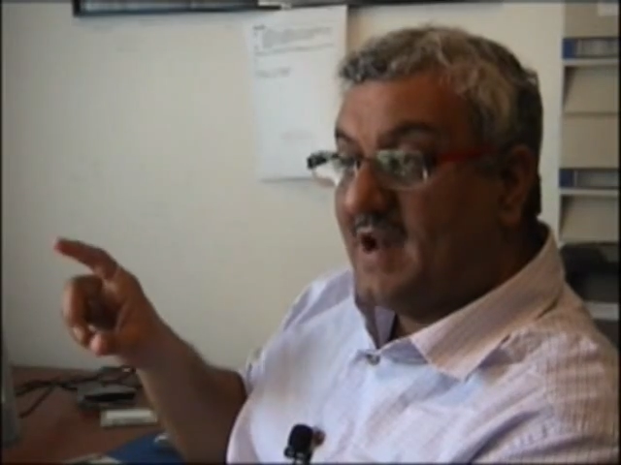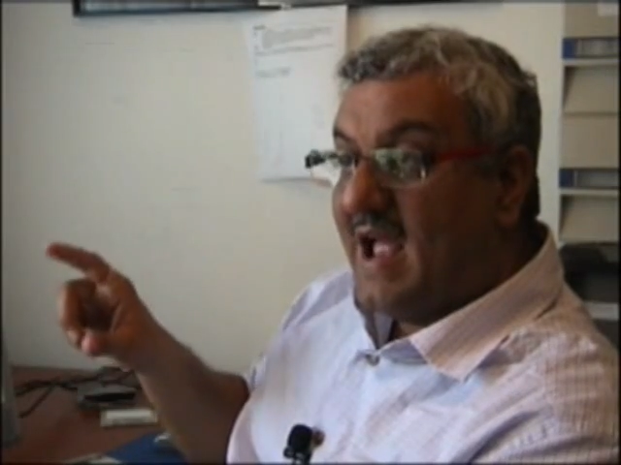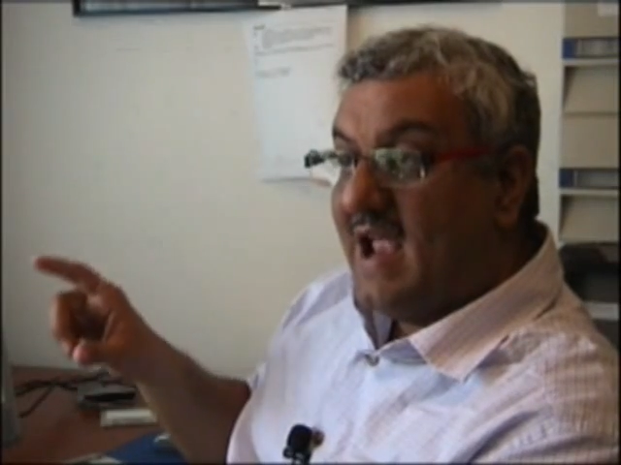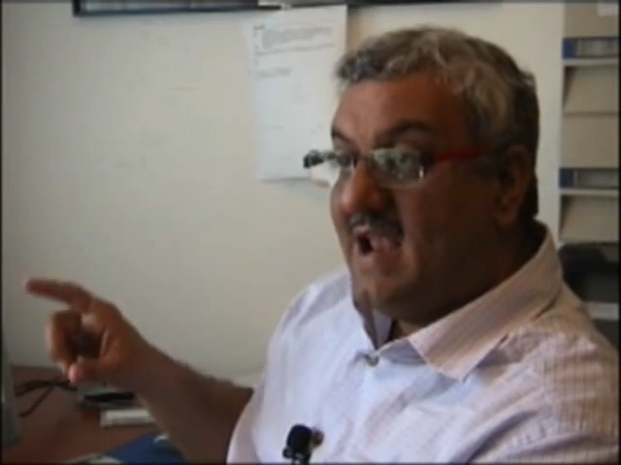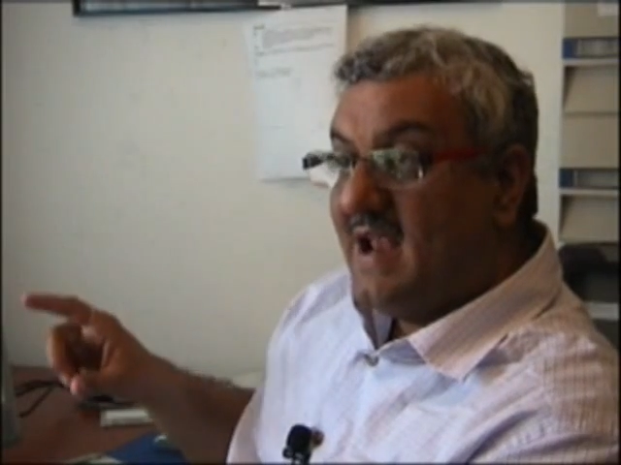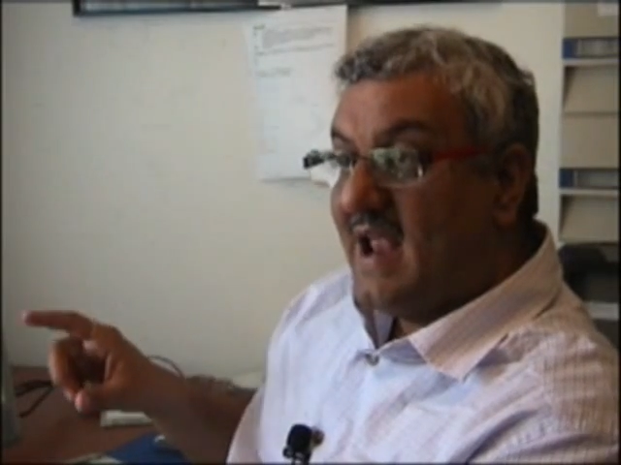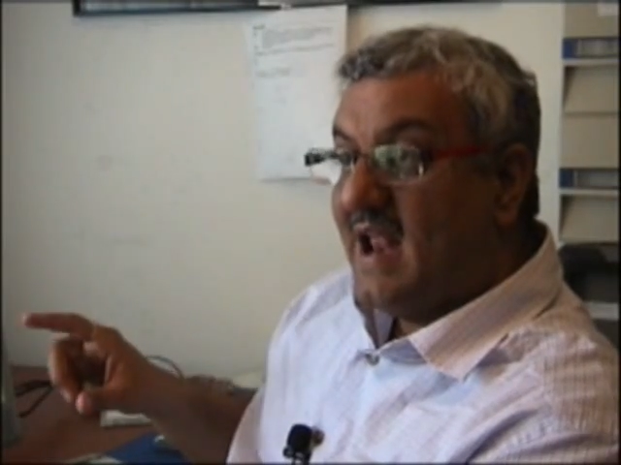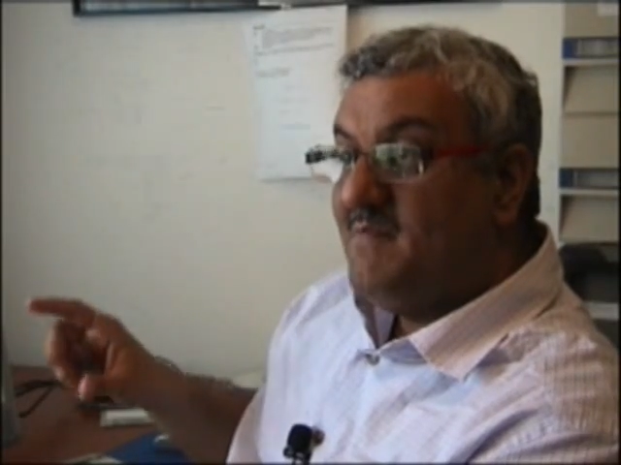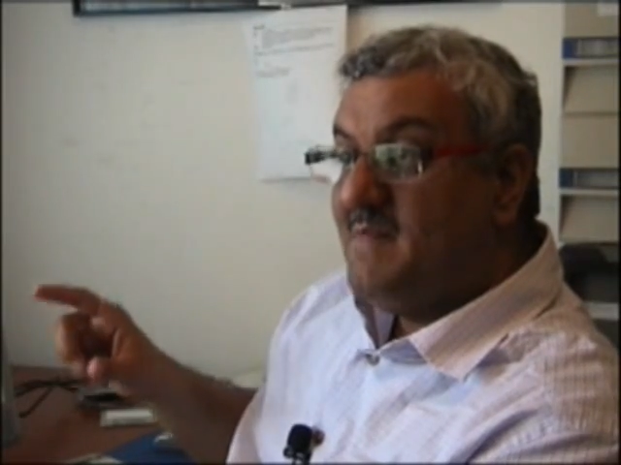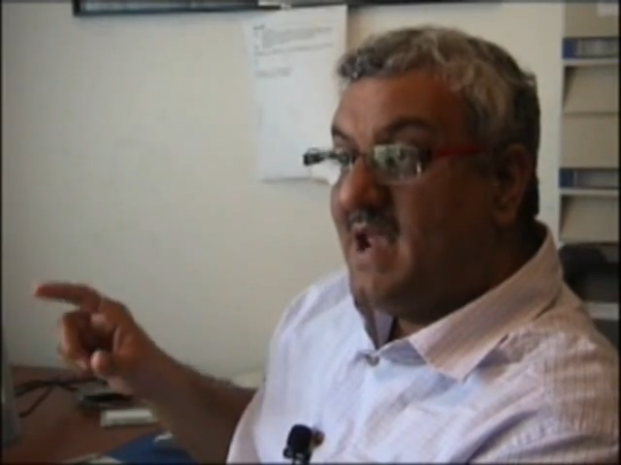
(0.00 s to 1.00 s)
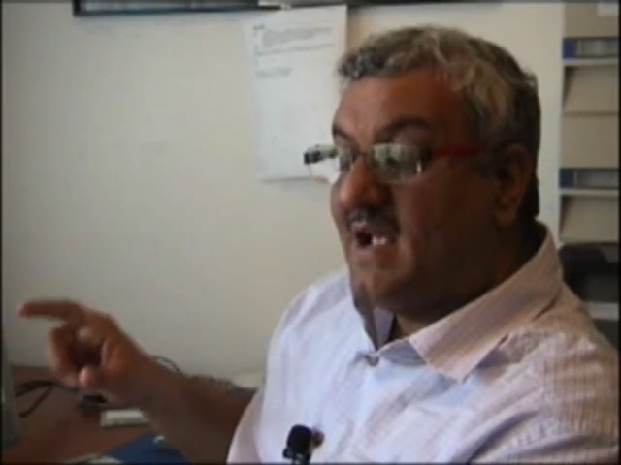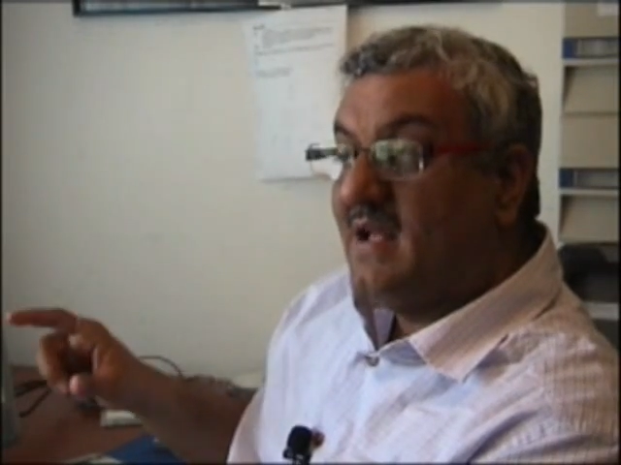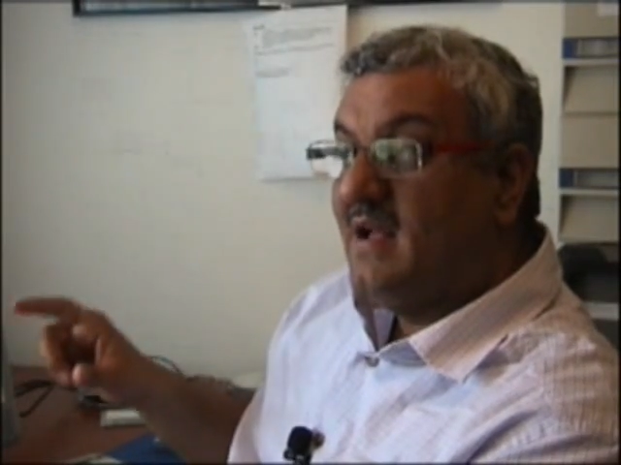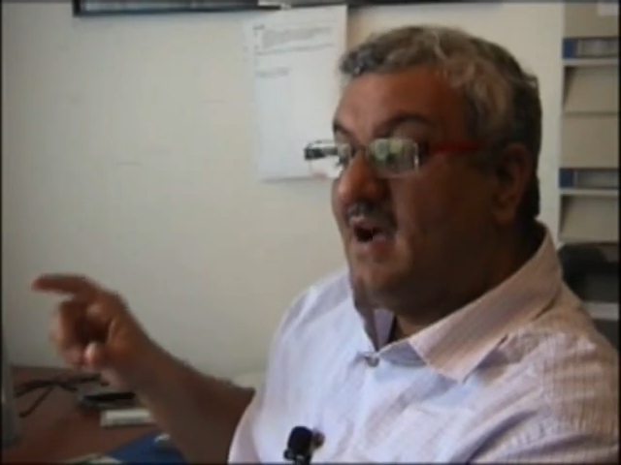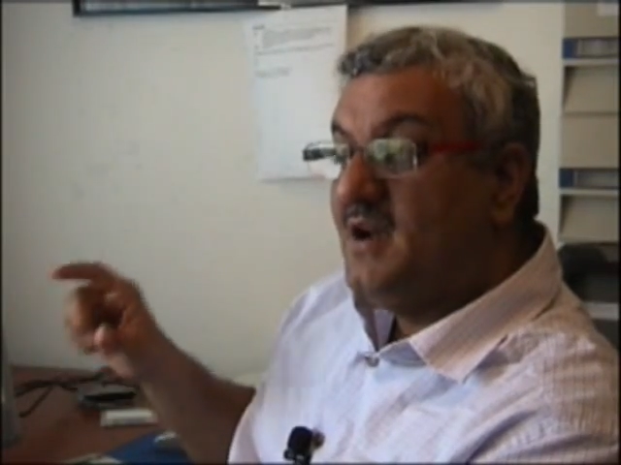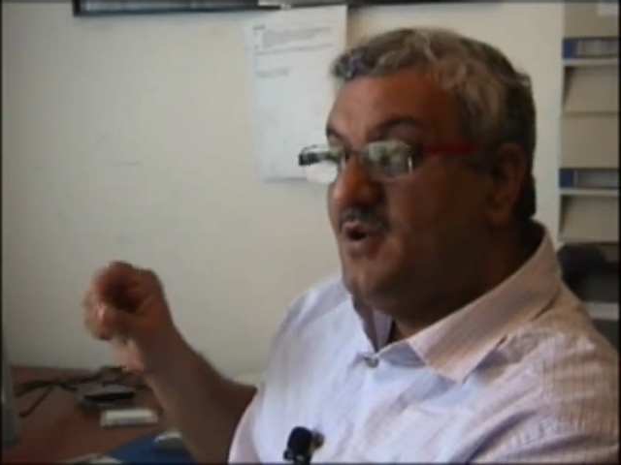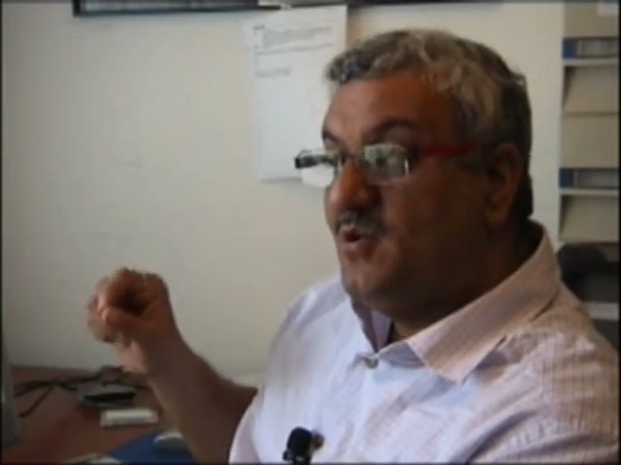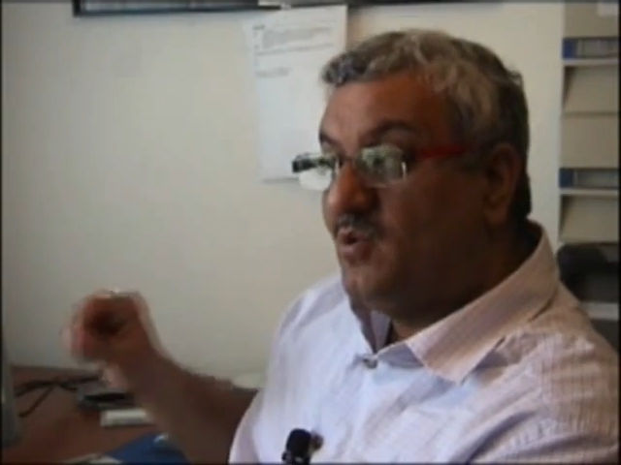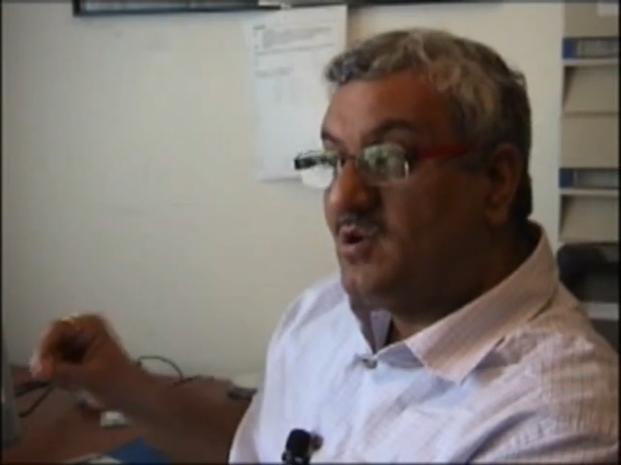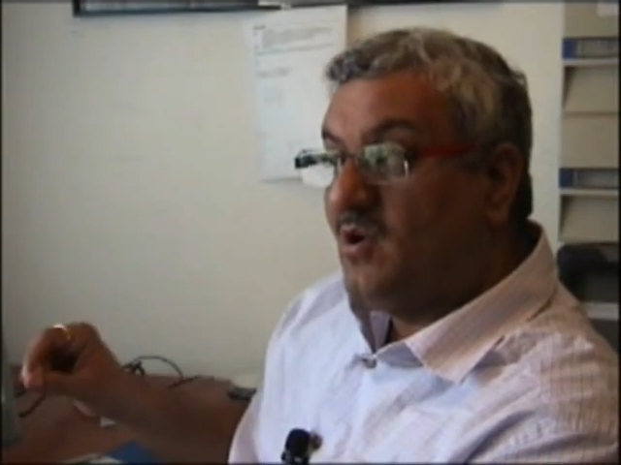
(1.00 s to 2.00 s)
try and make a
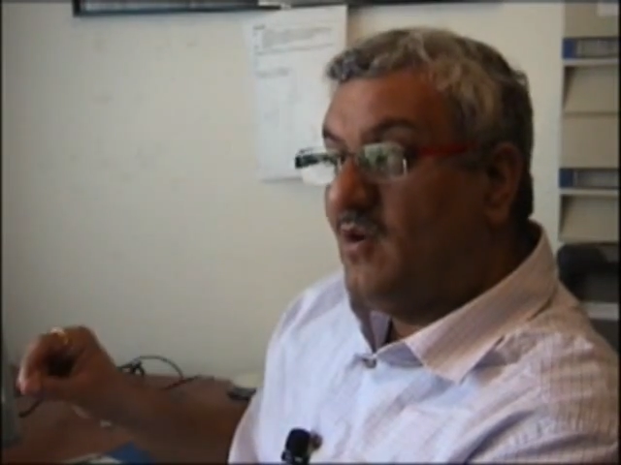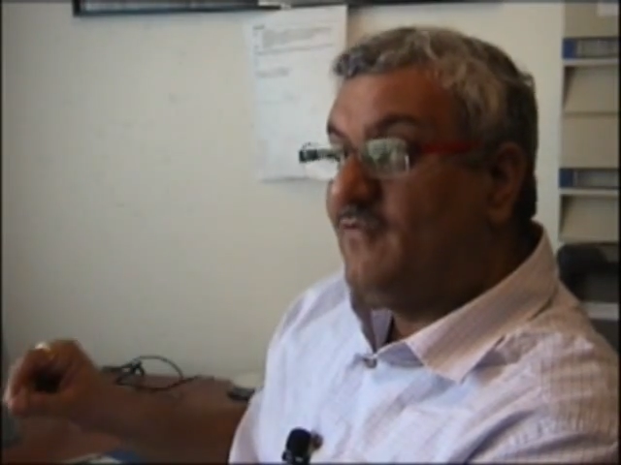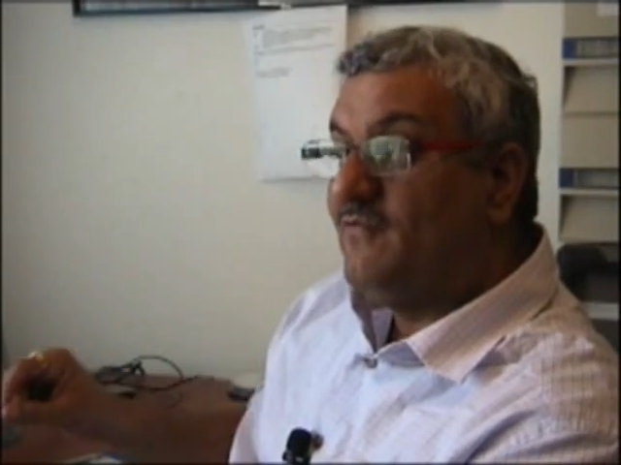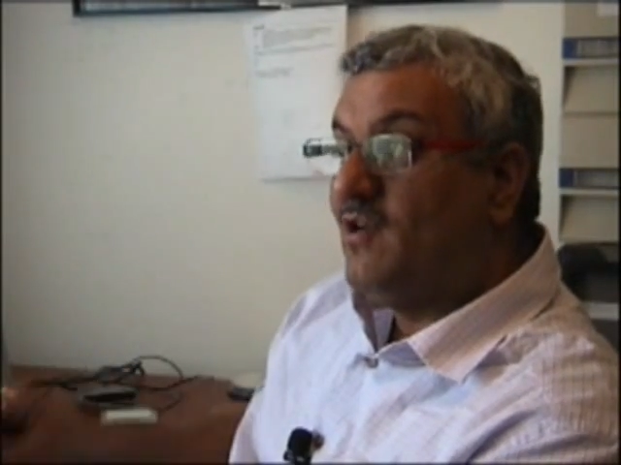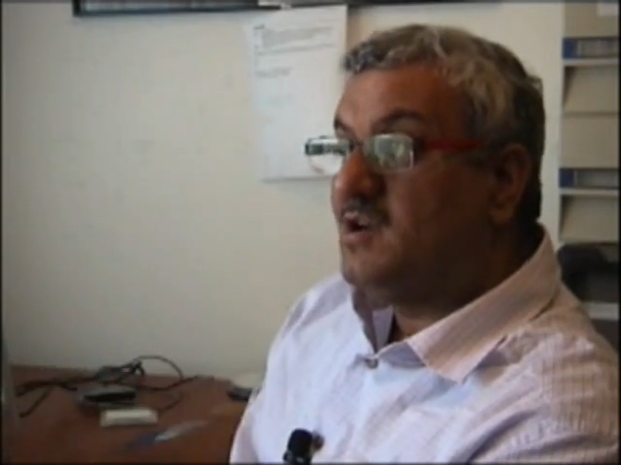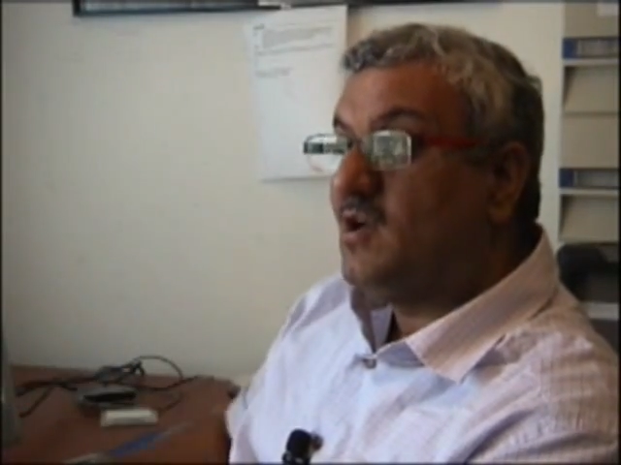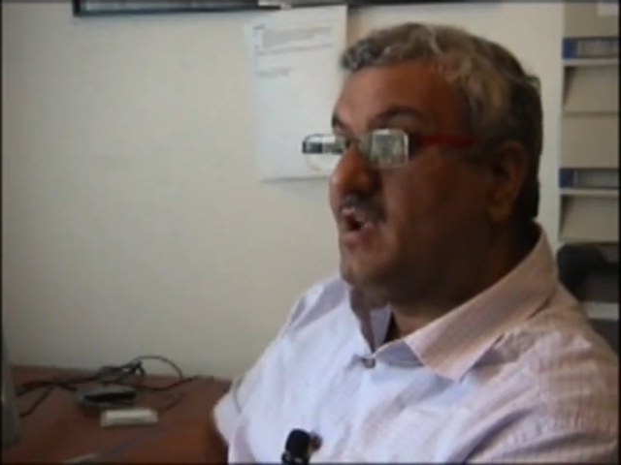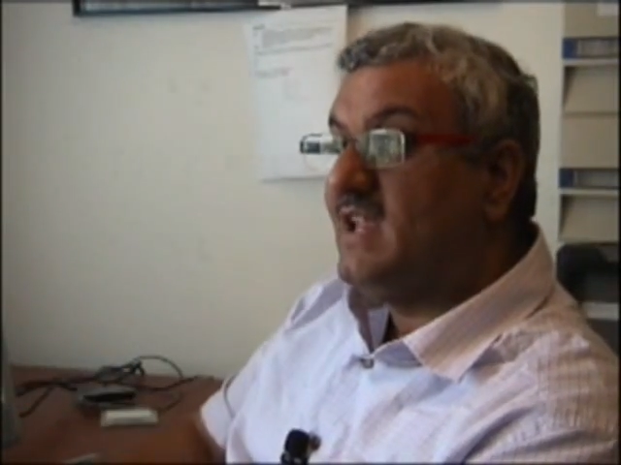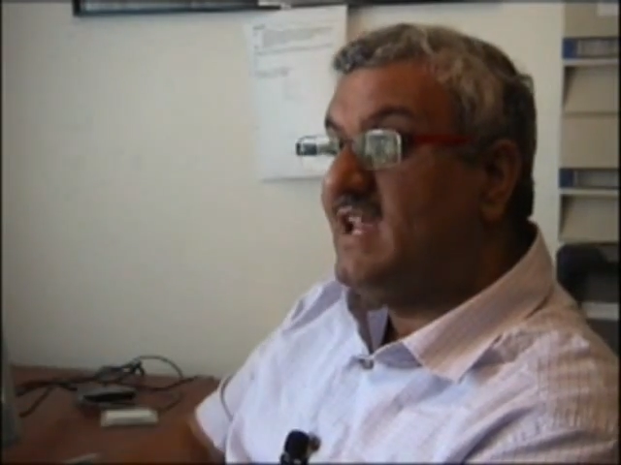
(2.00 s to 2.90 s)
note of what